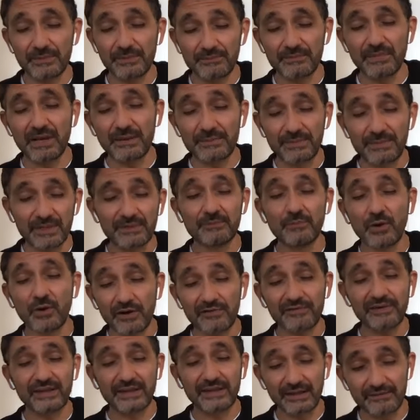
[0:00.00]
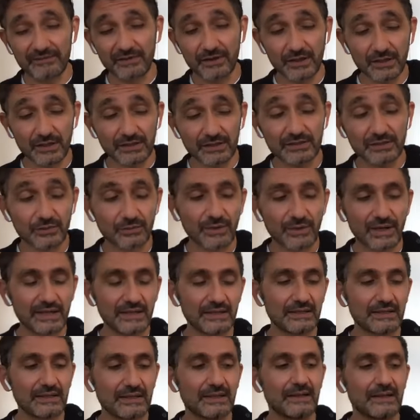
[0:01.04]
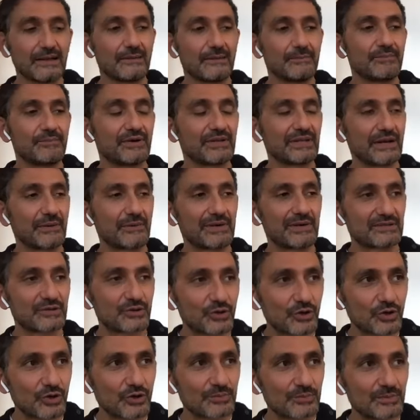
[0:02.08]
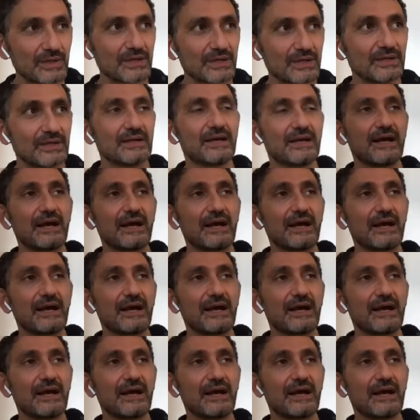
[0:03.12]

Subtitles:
maybe more than ever in a way, but I was home.